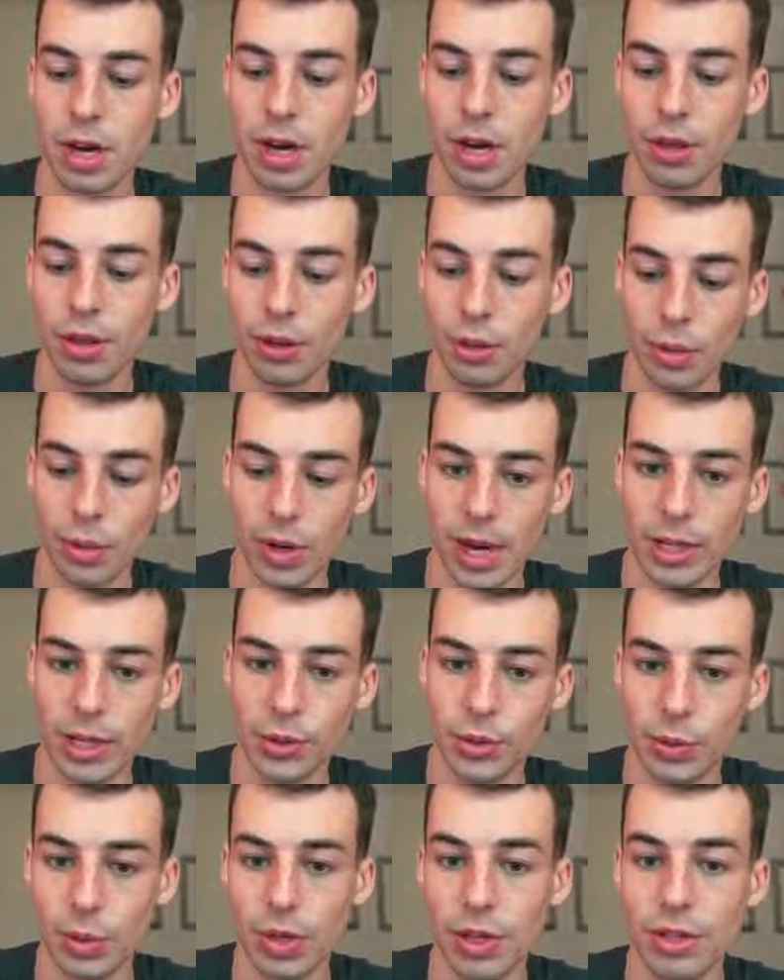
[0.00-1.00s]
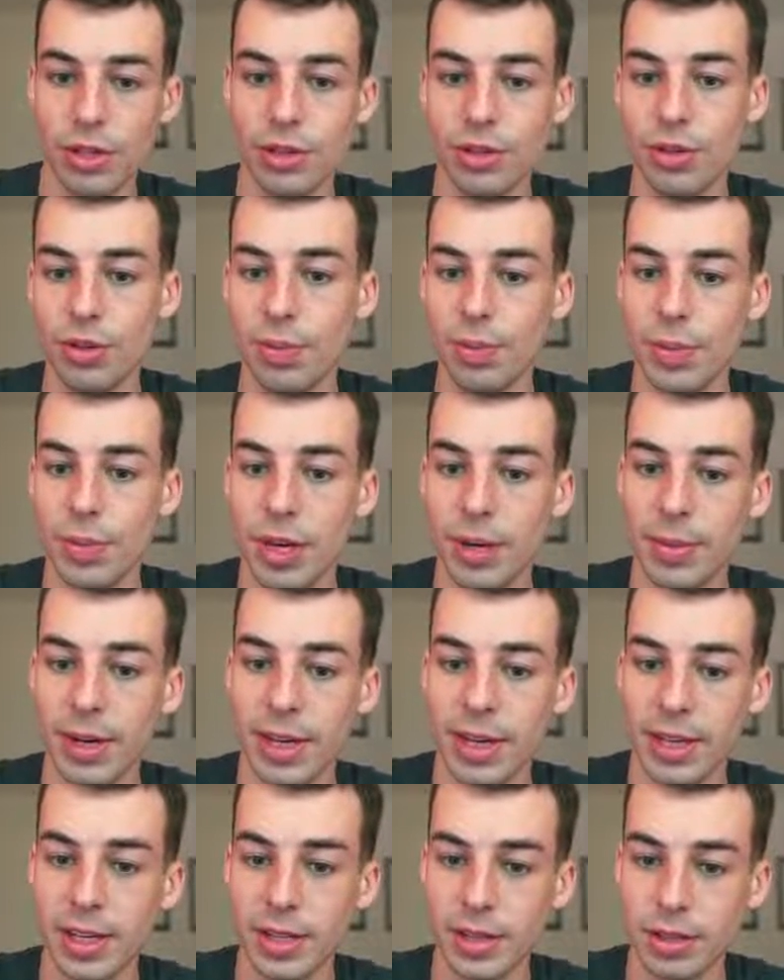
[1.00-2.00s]
Otherwise, we want to
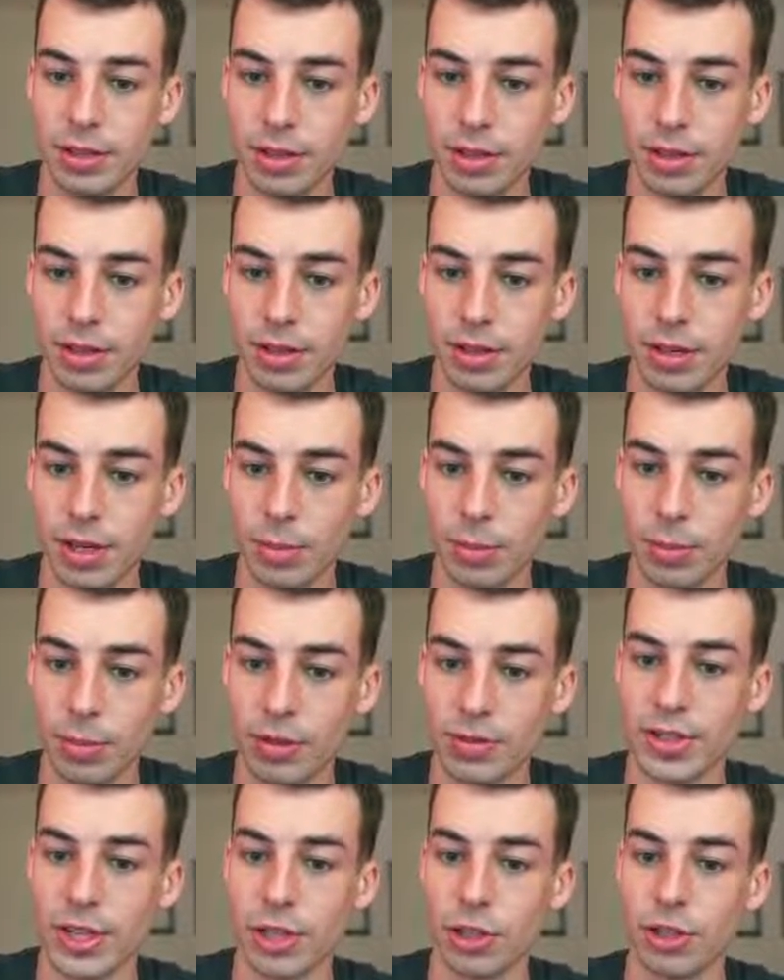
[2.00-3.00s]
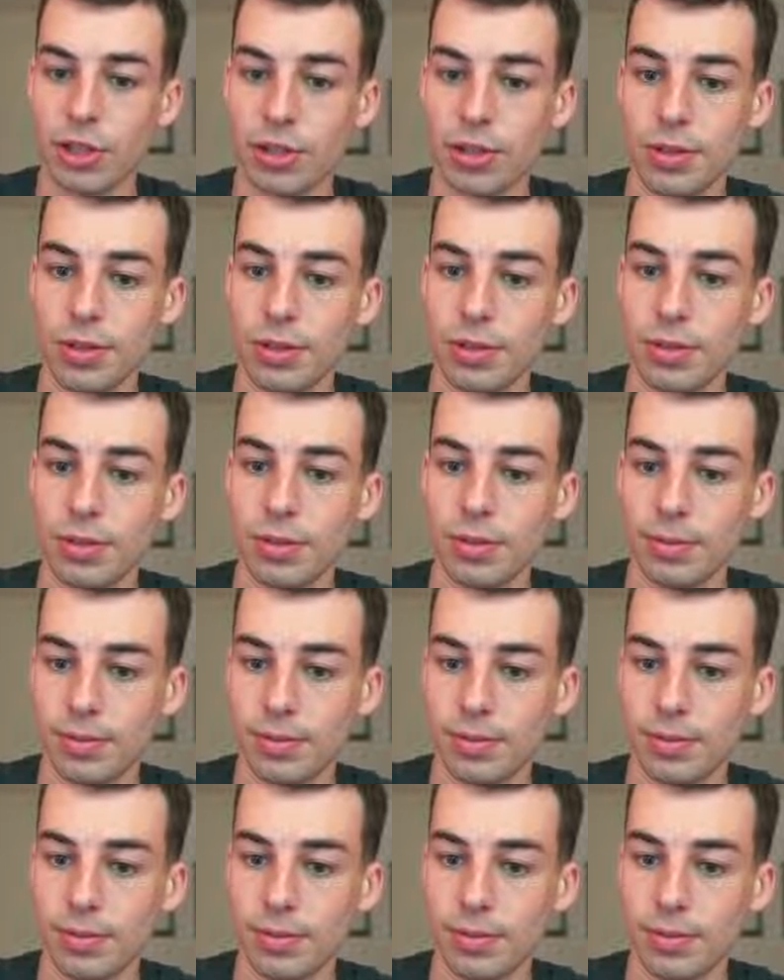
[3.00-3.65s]
minimize the number of sections.